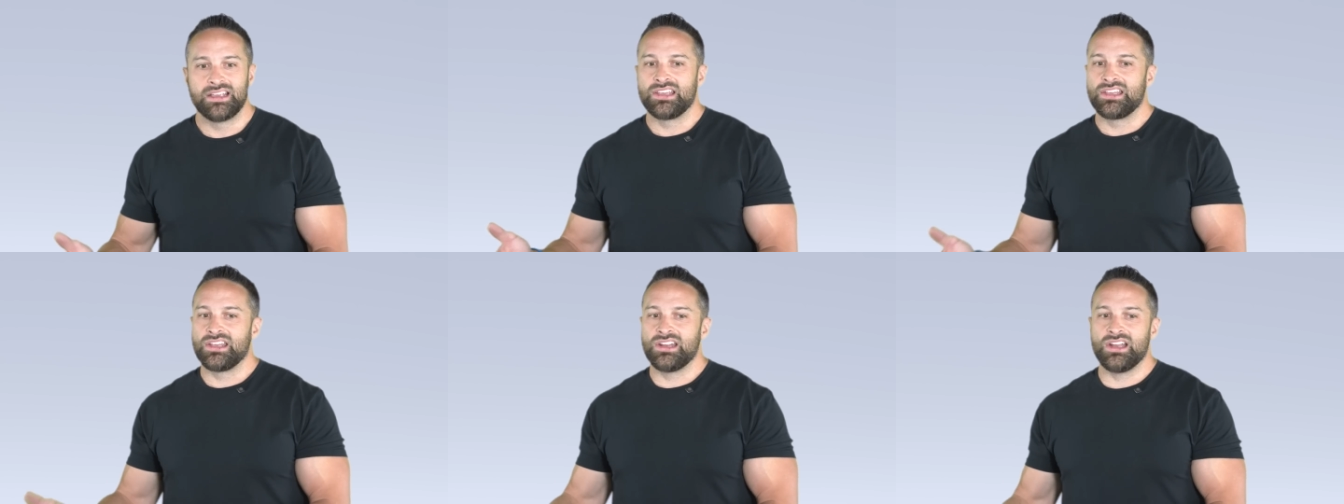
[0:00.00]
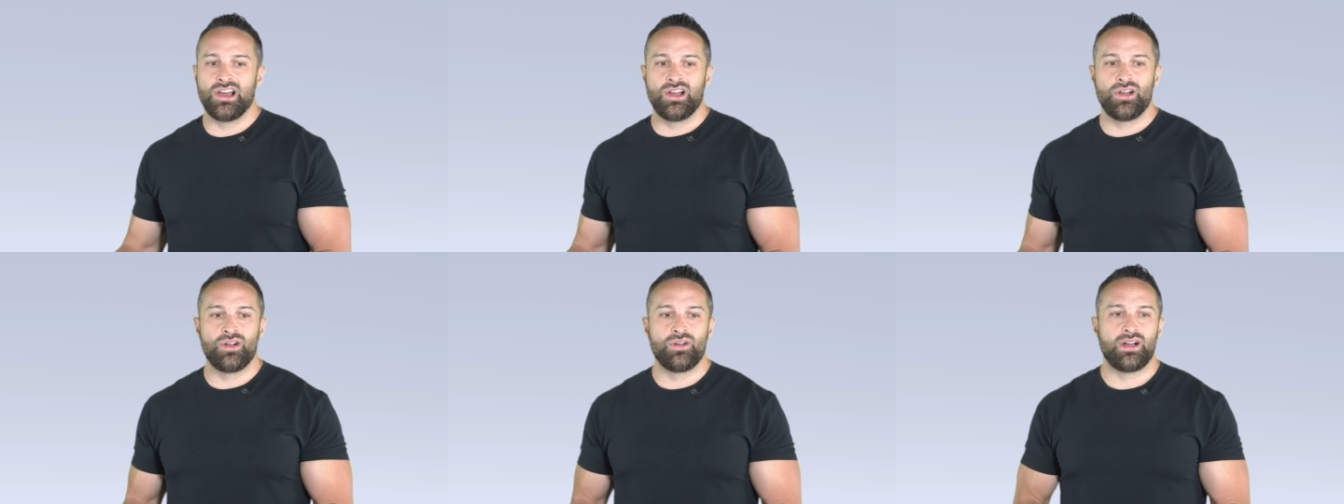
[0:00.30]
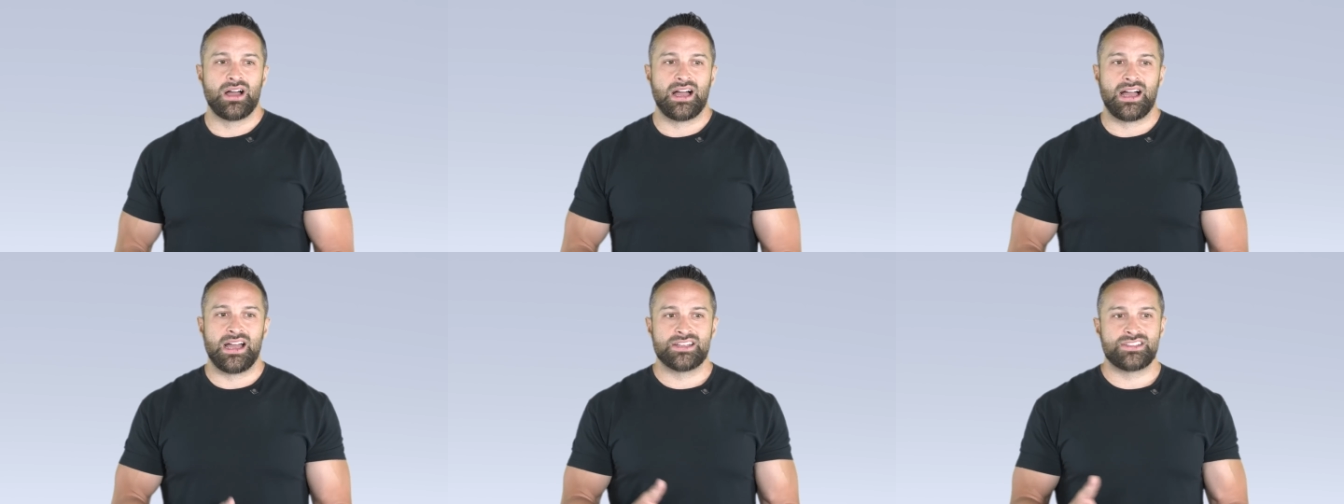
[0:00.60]
you
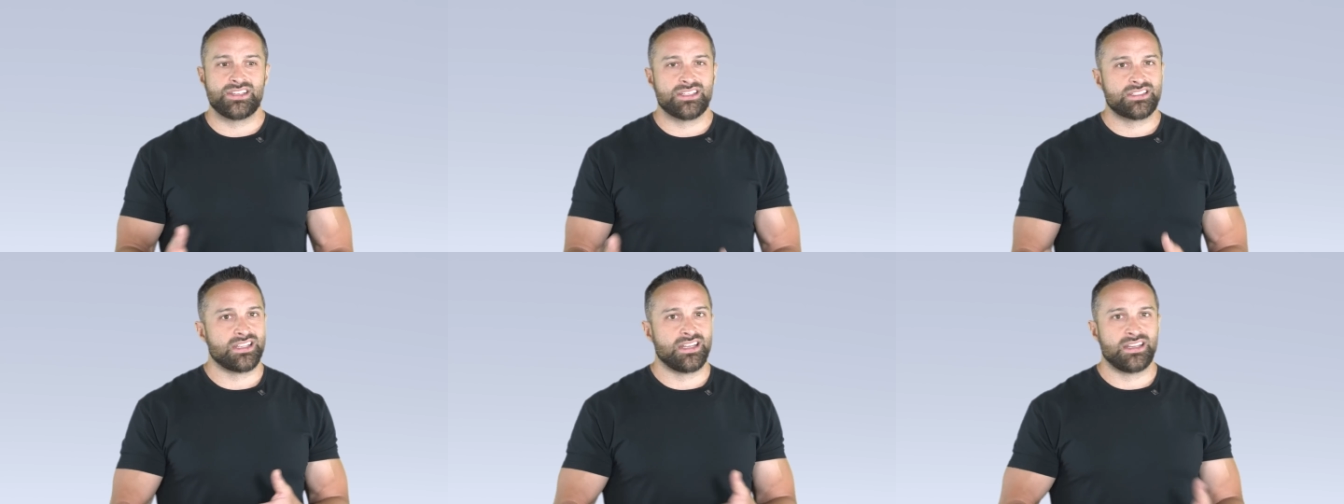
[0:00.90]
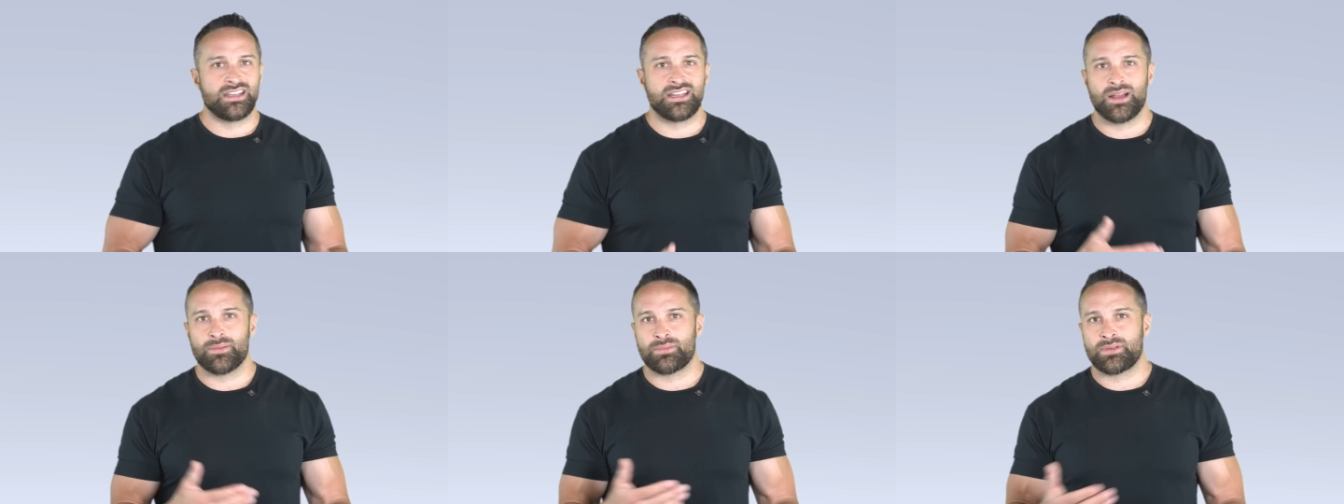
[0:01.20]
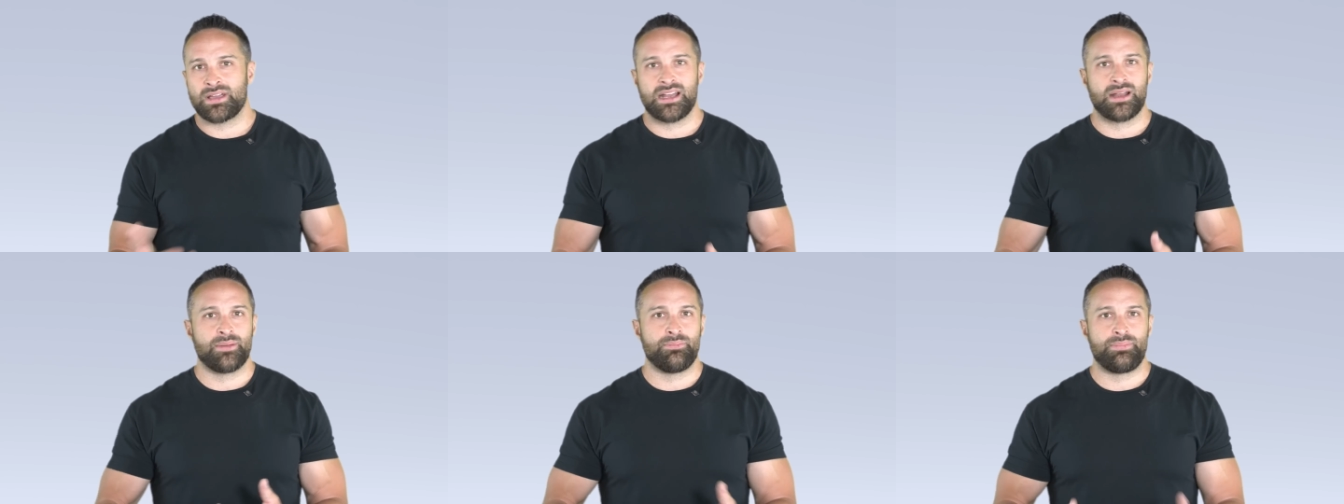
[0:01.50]
know, I just ended up
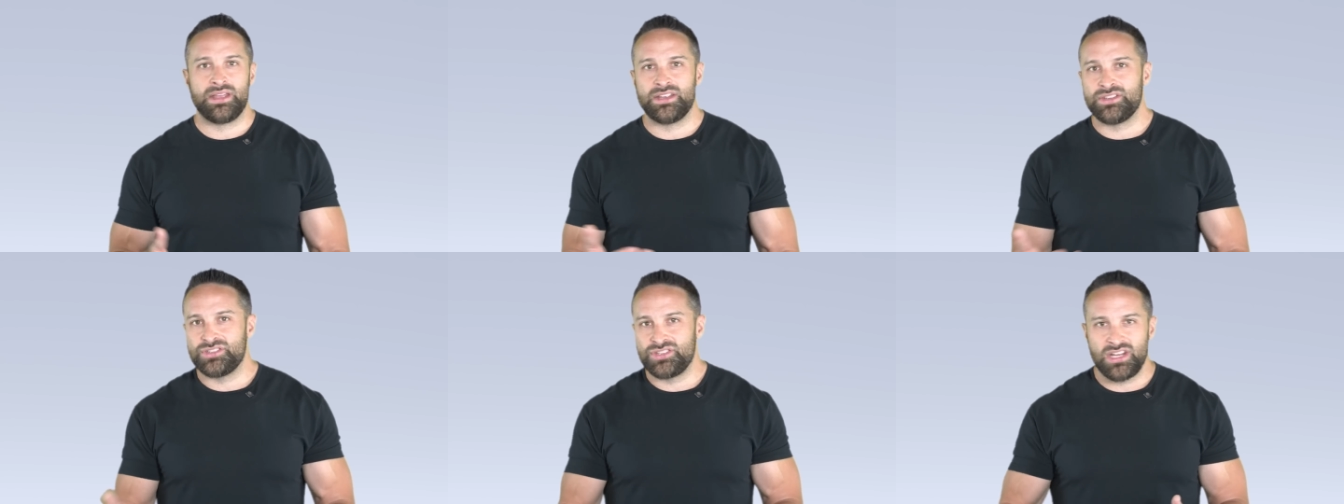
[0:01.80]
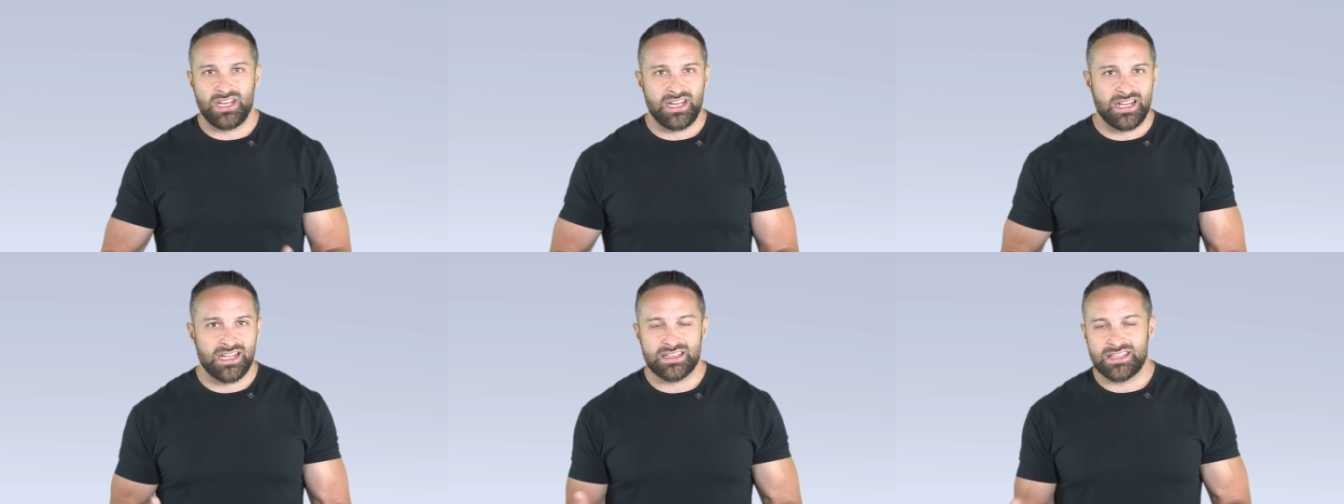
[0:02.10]
kind of binge eating